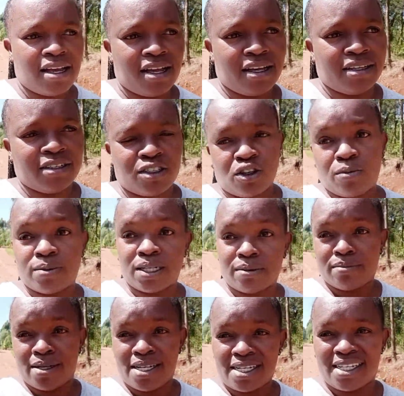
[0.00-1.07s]
stopped a
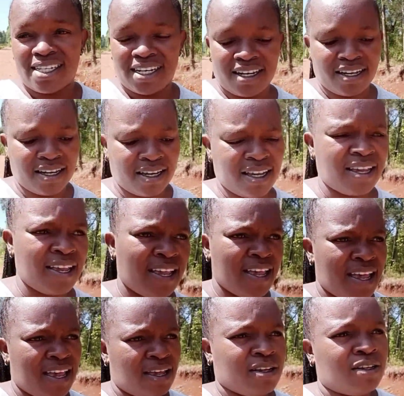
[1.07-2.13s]
bit.
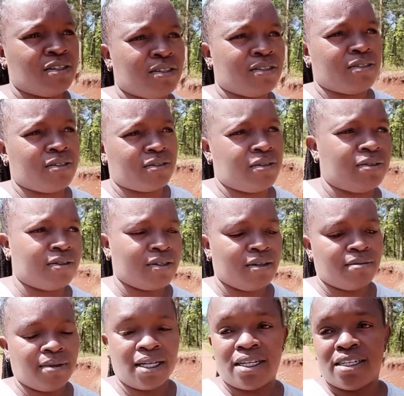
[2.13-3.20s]
So I'm
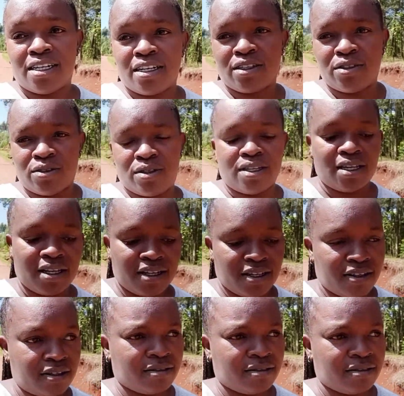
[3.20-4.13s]
heading to the